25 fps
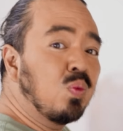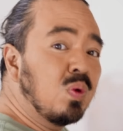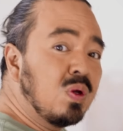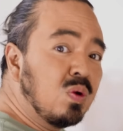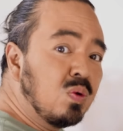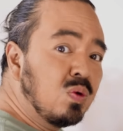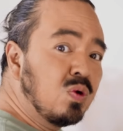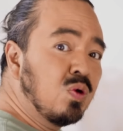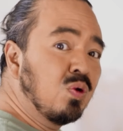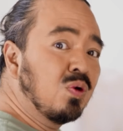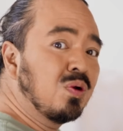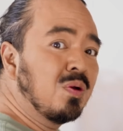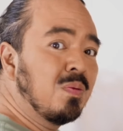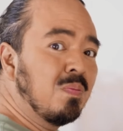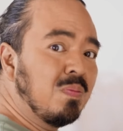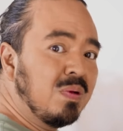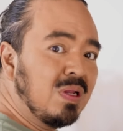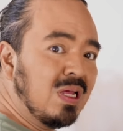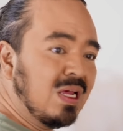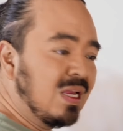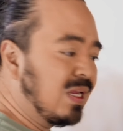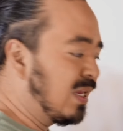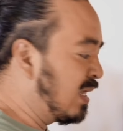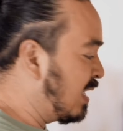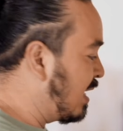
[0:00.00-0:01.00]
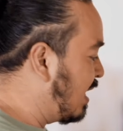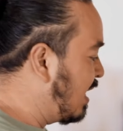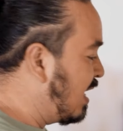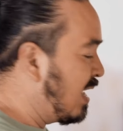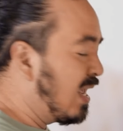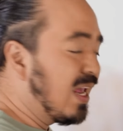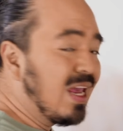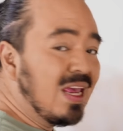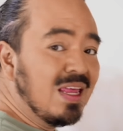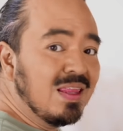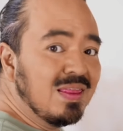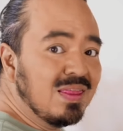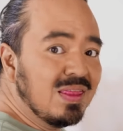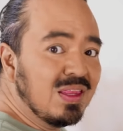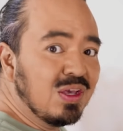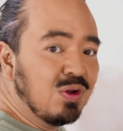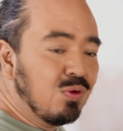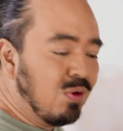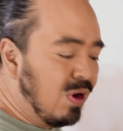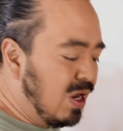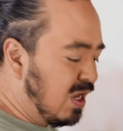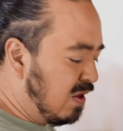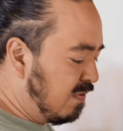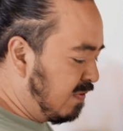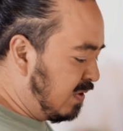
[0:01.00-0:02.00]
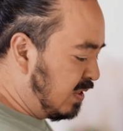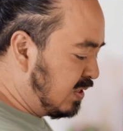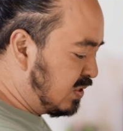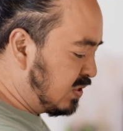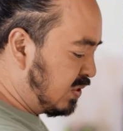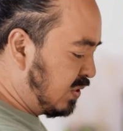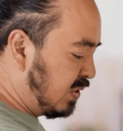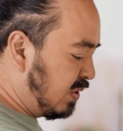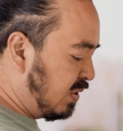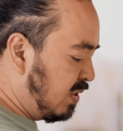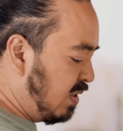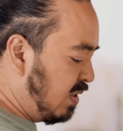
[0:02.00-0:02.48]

will cook completely in the gravy. So